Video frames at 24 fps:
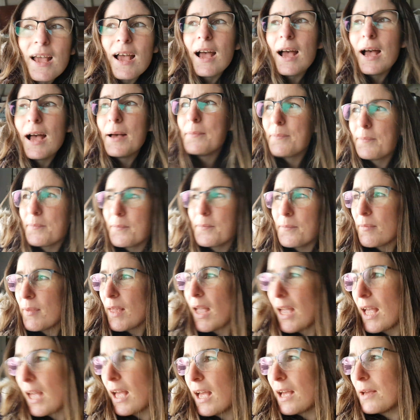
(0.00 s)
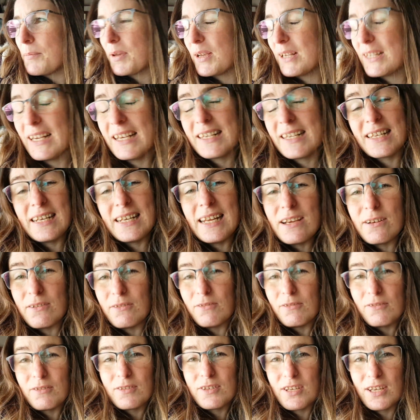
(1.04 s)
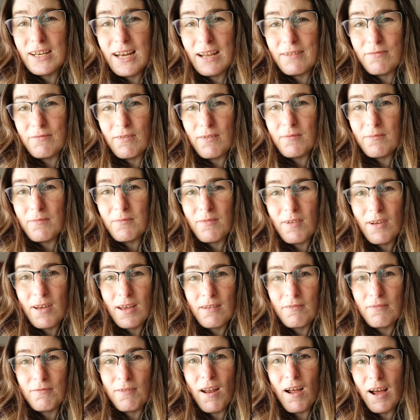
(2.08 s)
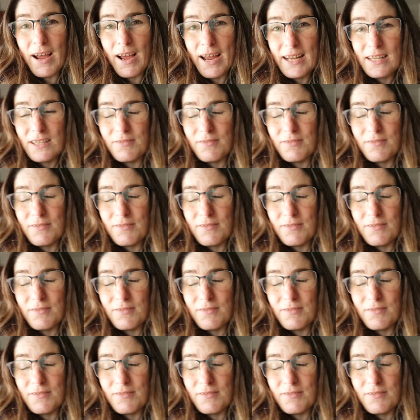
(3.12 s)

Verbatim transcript: Um, because it is illegal to let them fly,